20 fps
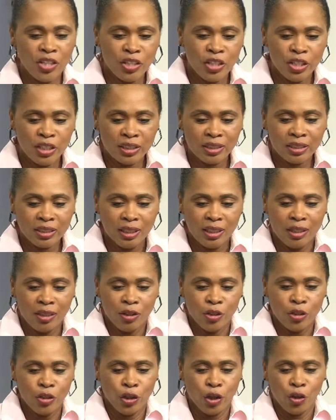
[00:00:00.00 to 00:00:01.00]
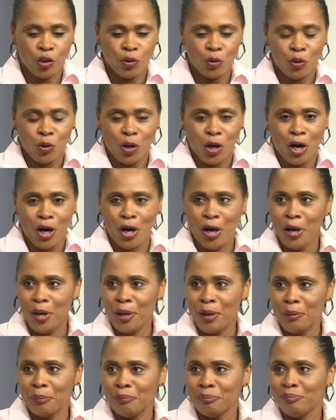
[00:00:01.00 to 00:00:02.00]
fitness, you know,
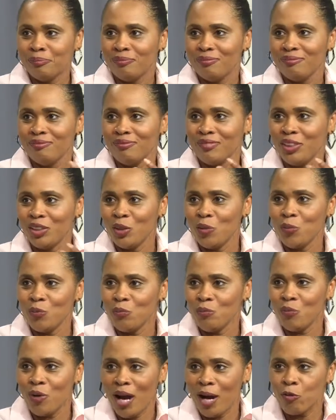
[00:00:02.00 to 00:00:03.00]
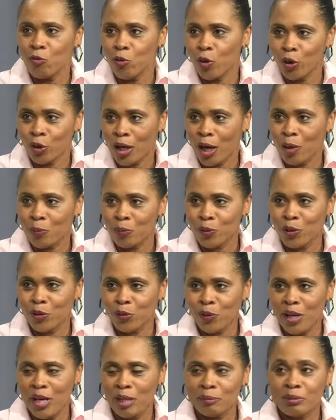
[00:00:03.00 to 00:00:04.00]
um, you know, workout
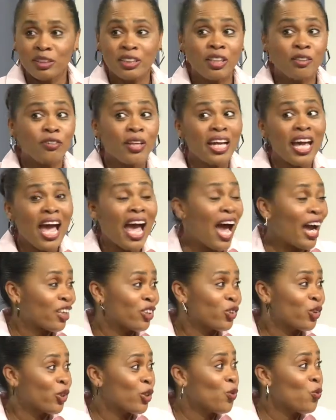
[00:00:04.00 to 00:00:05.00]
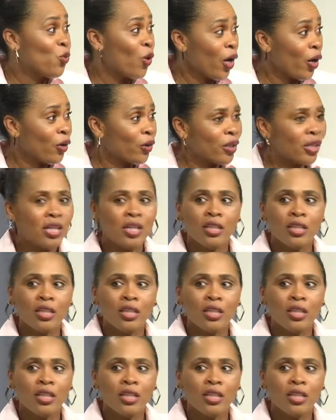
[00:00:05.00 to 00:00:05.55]
programs right. and see if they actually mm-hmm. work.